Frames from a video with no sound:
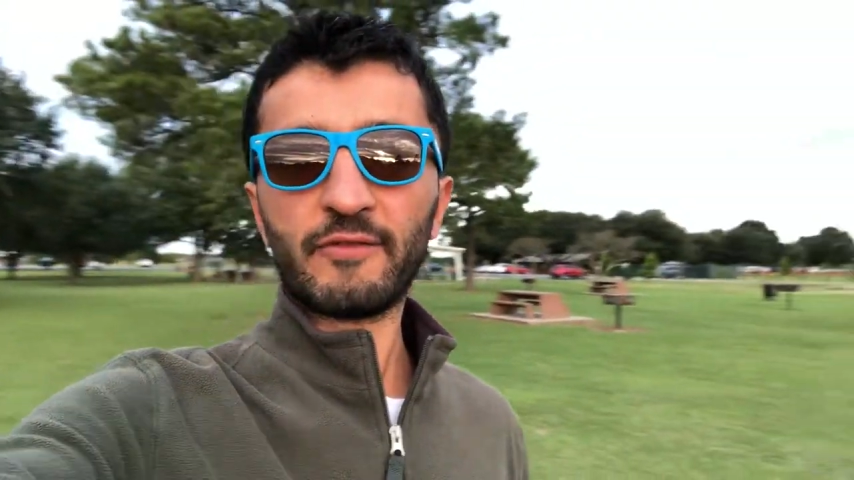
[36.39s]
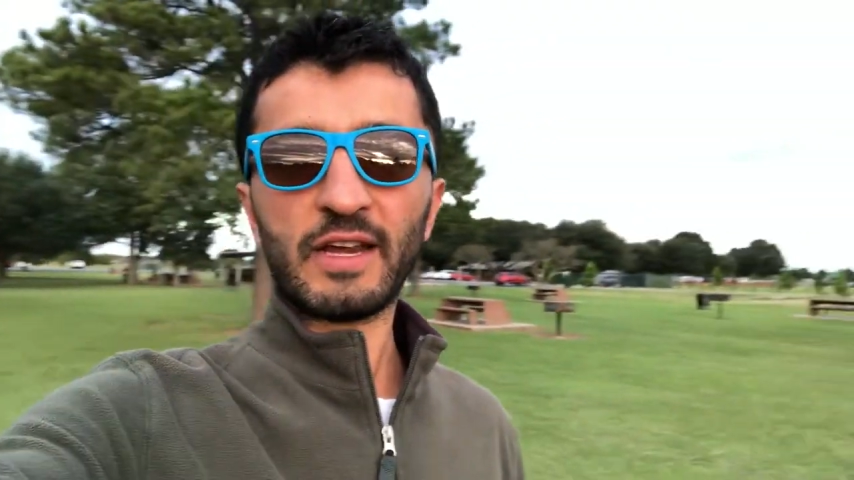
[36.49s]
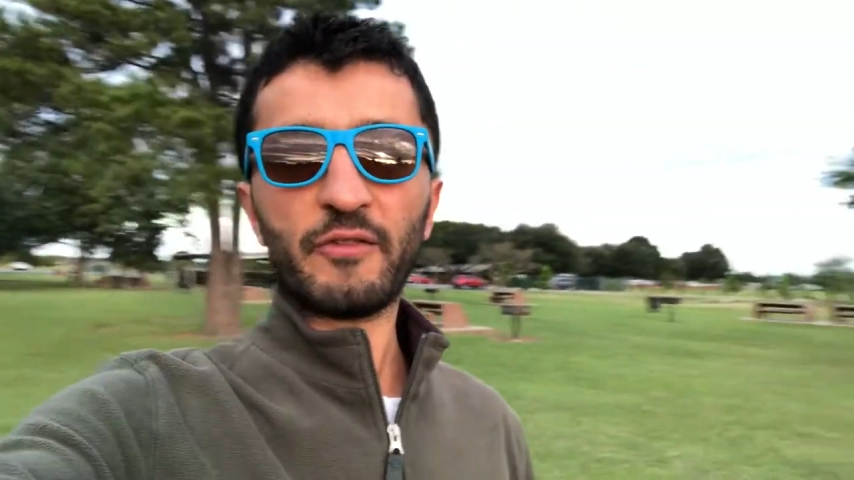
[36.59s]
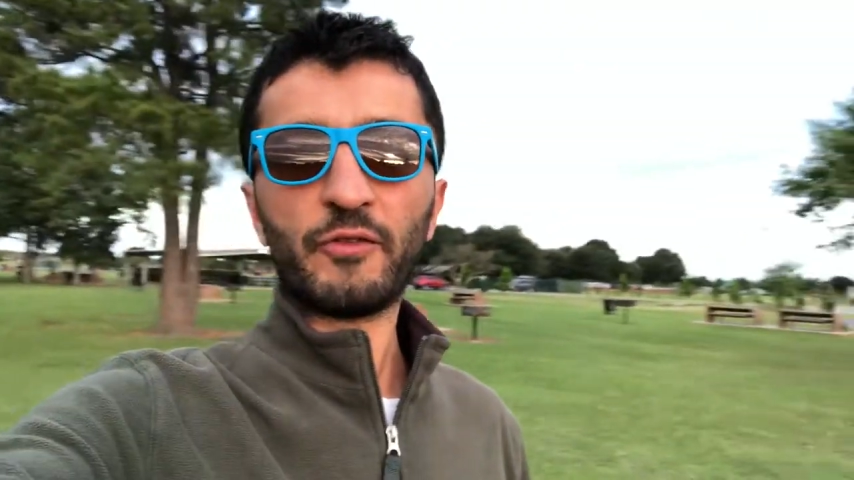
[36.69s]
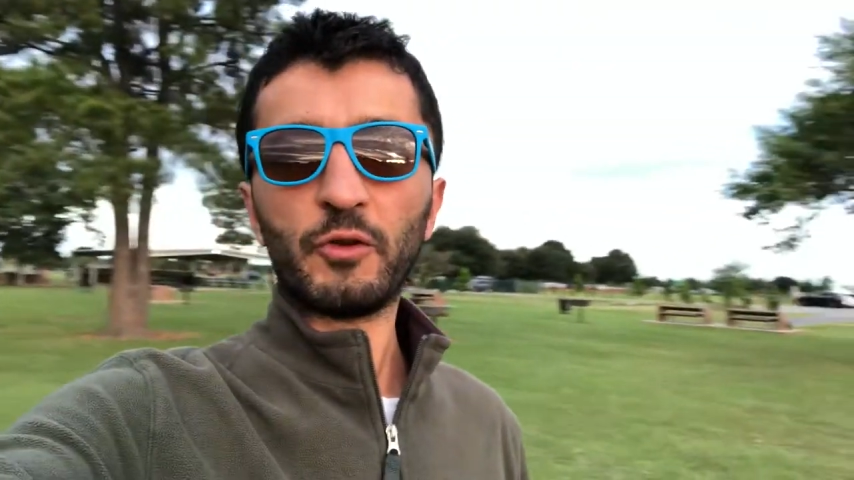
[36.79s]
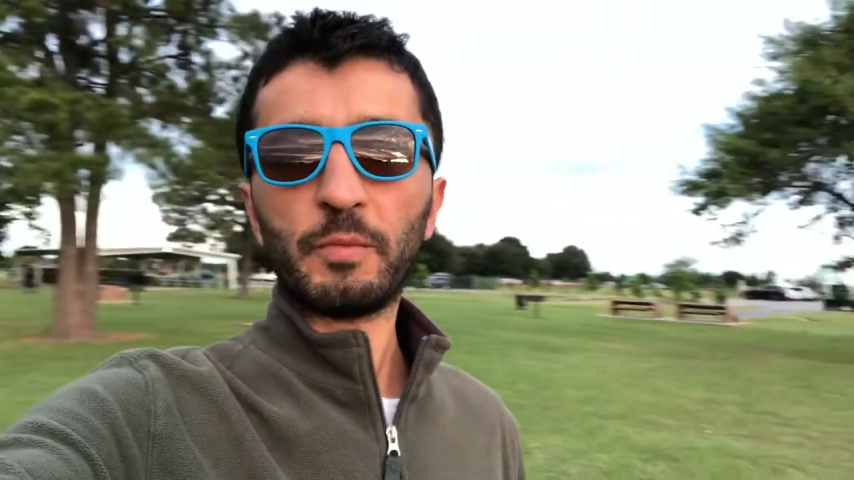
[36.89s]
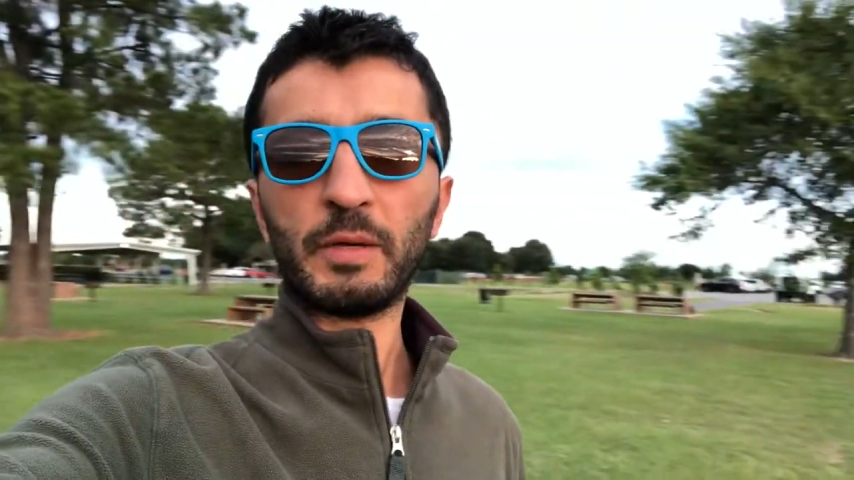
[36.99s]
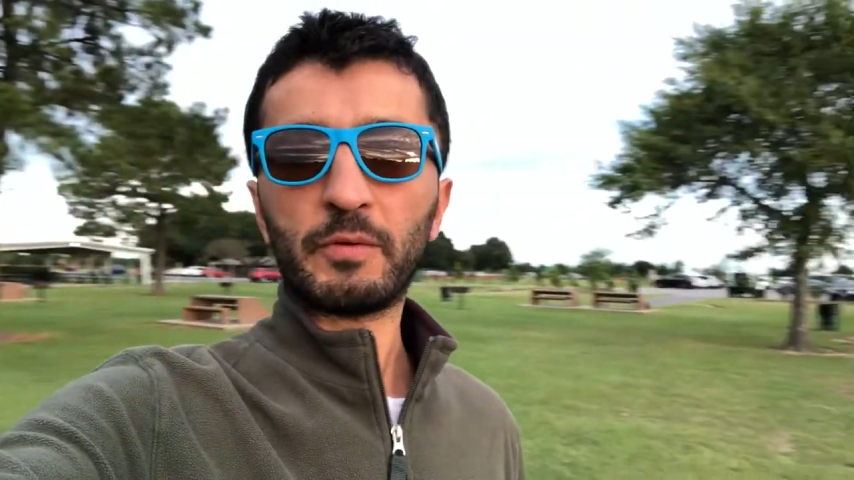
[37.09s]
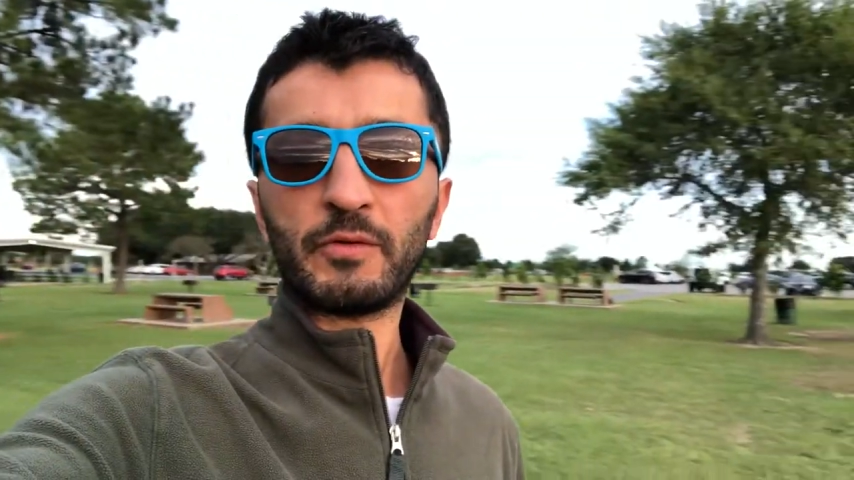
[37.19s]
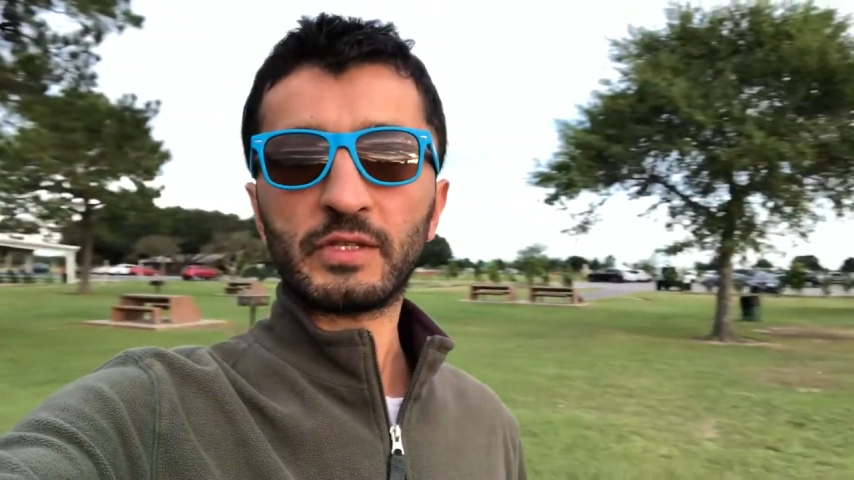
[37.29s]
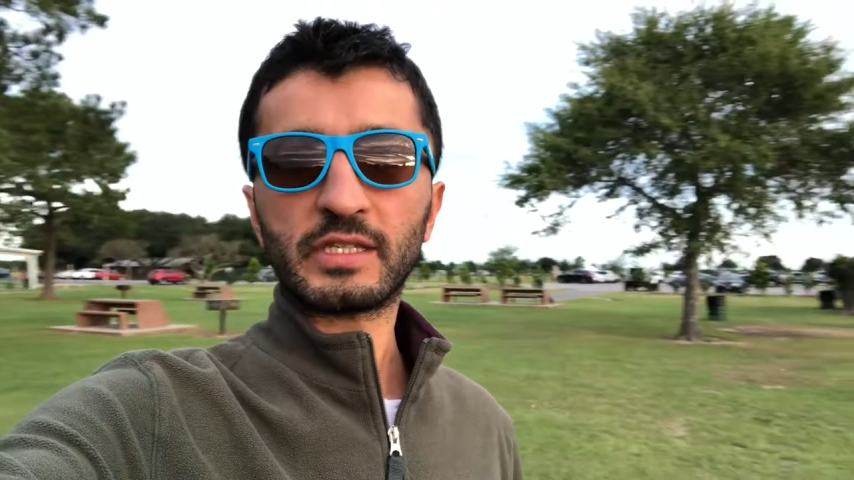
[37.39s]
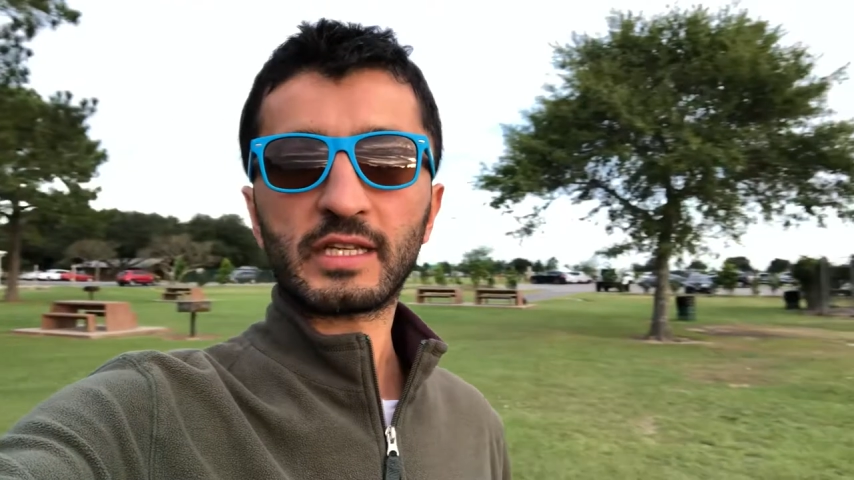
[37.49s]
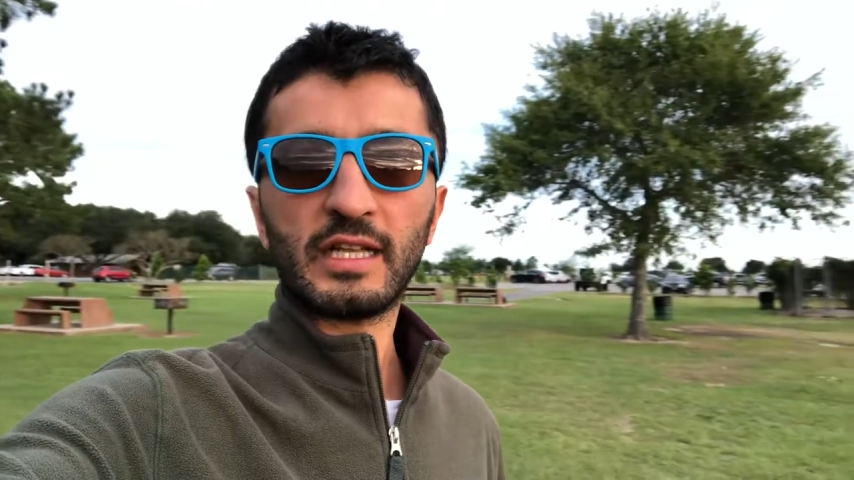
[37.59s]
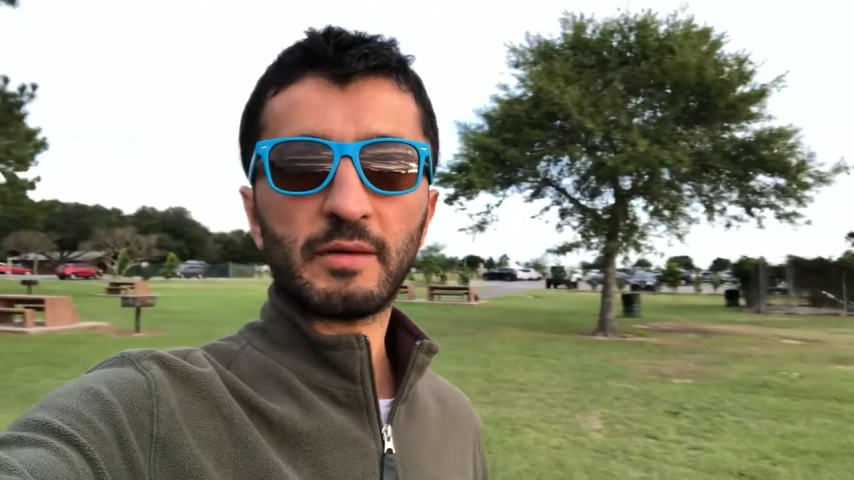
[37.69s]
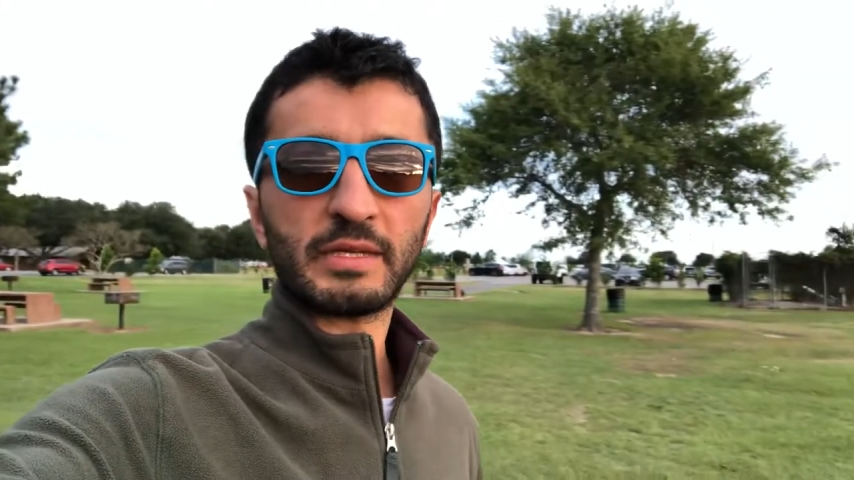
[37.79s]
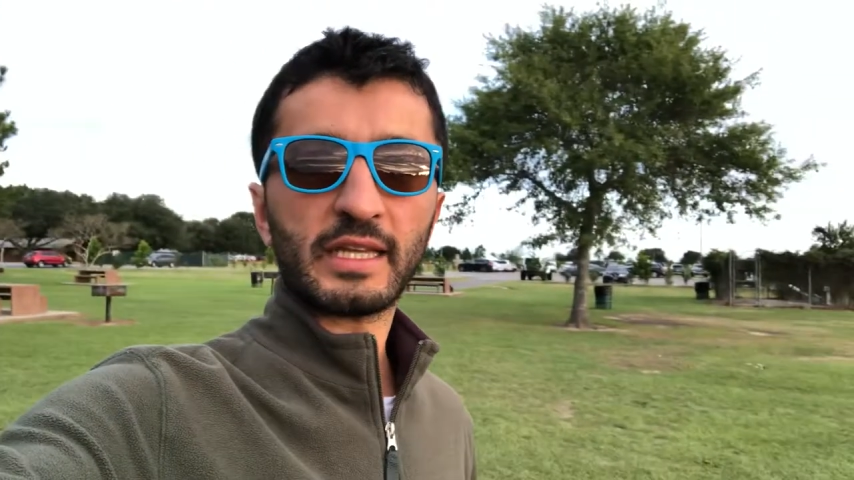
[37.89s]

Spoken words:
Very few people for this club